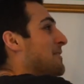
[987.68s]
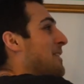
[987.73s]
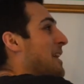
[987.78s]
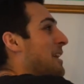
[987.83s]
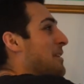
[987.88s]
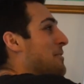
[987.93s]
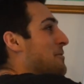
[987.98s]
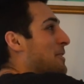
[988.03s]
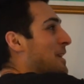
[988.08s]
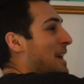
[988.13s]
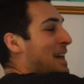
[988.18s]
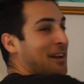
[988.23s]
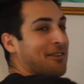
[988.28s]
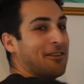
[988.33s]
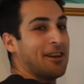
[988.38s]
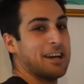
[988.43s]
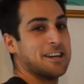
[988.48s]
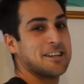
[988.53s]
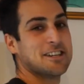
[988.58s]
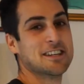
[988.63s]
value
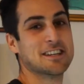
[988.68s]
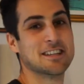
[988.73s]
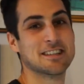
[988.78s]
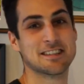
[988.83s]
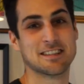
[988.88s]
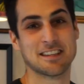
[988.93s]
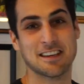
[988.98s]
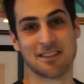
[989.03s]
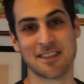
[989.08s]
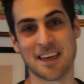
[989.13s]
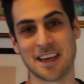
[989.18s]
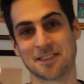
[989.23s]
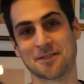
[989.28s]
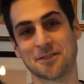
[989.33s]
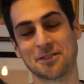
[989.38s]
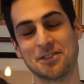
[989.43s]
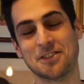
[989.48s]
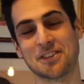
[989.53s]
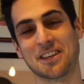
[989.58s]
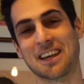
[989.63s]
calculations. Thanks
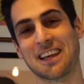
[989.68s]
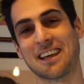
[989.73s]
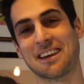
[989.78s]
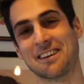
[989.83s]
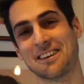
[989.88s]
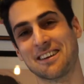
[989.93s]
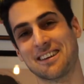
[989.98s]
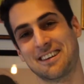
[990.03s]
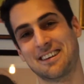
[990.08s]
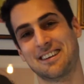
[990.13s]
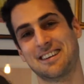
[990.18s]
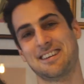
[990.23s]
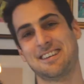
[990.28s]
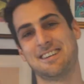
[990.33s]
for tuning in.